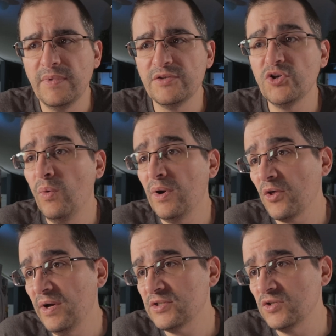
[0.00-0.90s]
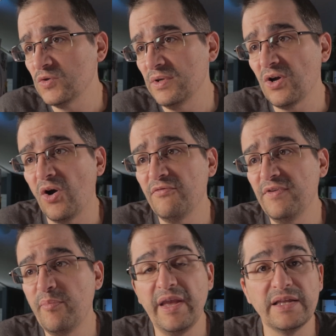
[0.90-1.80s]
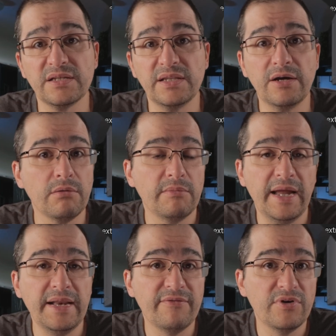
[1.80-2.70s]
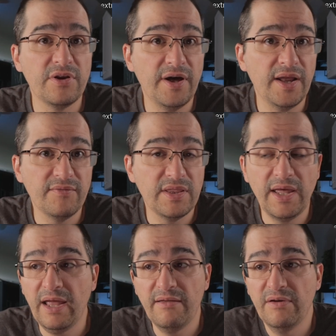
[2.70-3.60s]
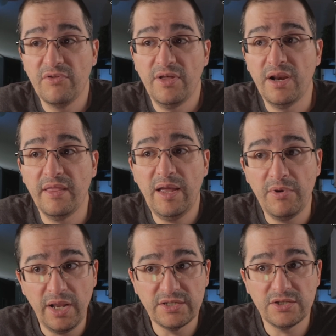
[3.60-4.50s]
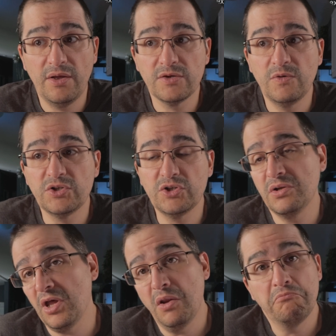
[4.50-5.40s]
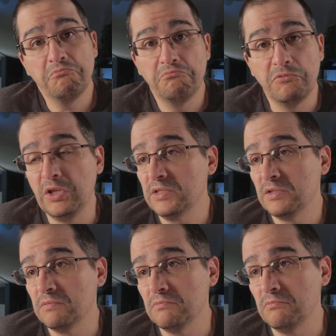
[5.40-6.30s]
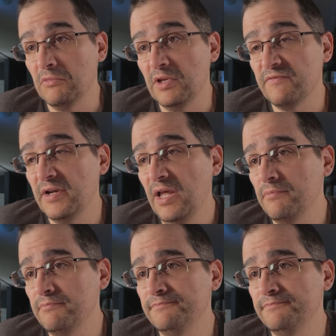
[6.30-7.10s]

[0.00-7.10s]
And so one of the questions was, are VPNs legal? I never thought of that, but I saw the question and thought, let's find out.